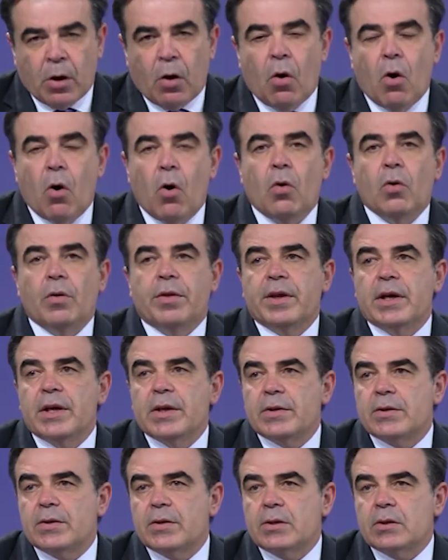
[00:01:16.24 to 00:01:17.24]
All
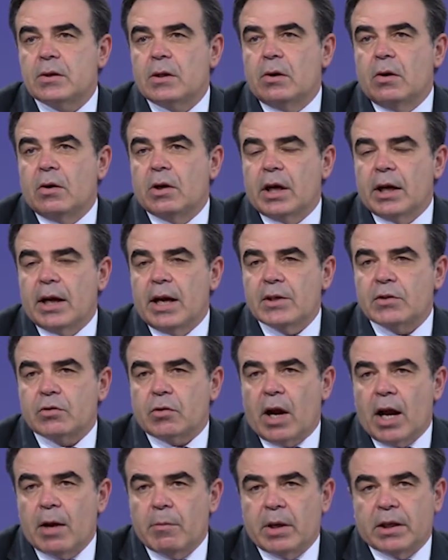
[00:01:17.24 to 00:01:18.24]
these organized
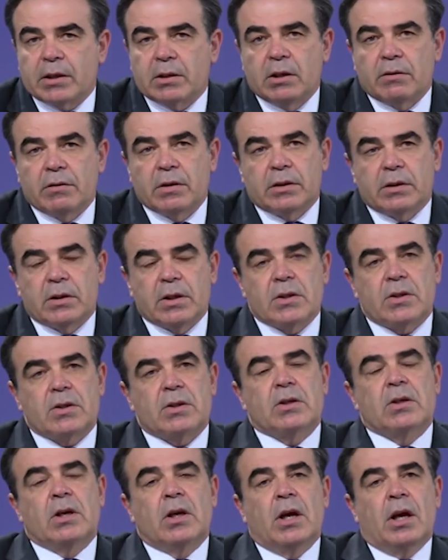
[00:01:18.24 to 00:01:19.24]
crime
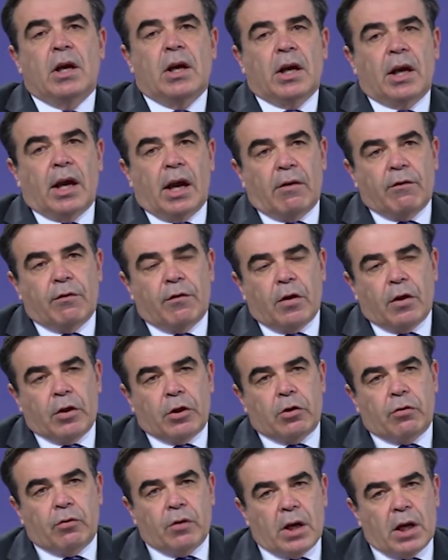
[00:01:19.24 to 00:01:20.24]
activities have
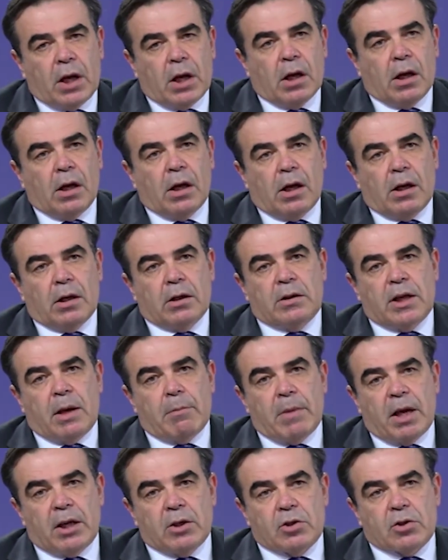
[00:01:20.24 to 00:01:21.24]
three
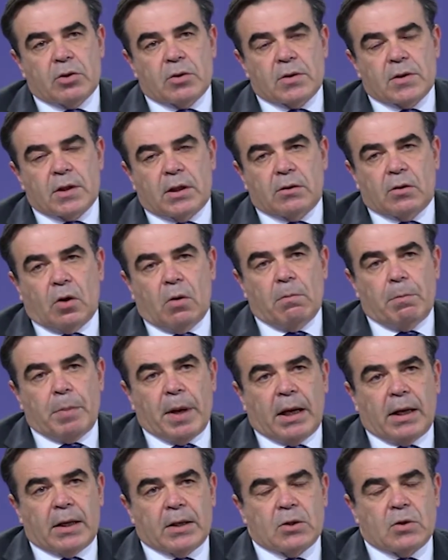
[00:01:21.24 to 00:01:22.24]
dimensions that
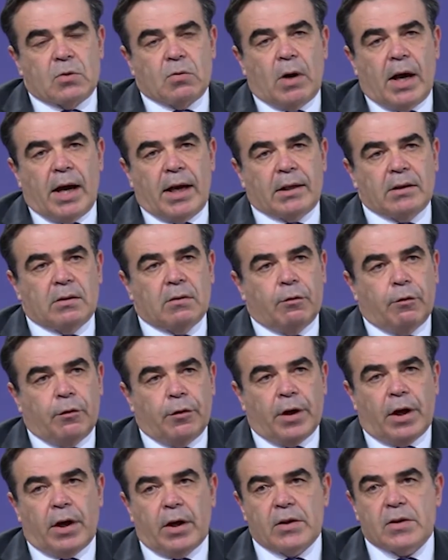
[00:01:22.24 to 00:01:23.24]
compel us to act.
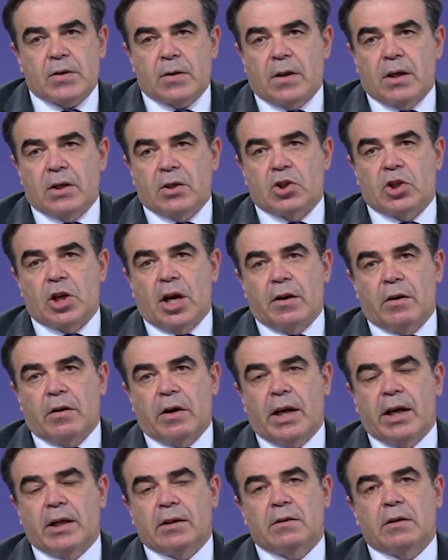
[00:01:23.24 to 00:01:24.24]
First, they
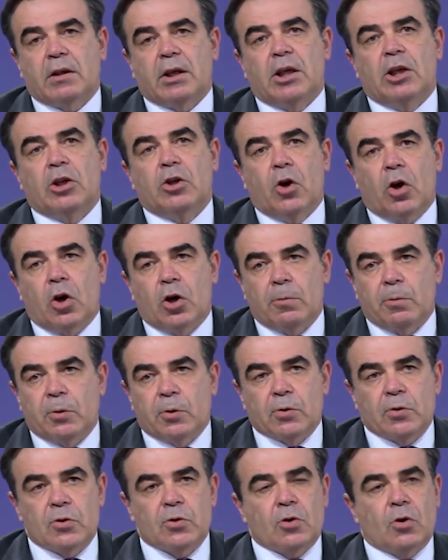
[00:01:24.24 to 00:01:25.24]
generate
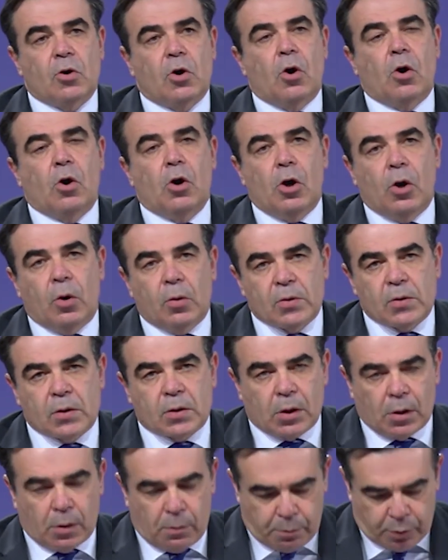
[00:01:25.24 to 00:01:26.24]
enormous,
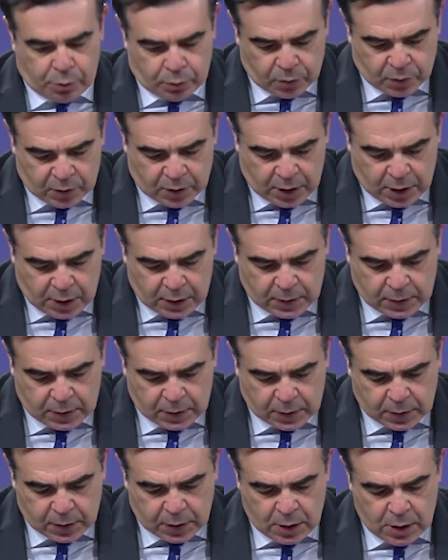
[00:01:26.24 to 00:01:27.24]
colossal
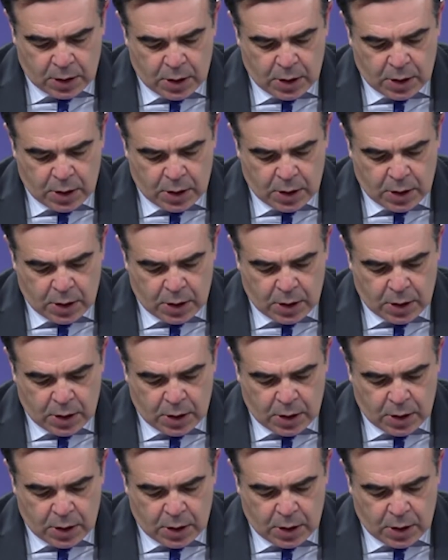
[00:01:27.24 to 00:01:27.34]
proceeds.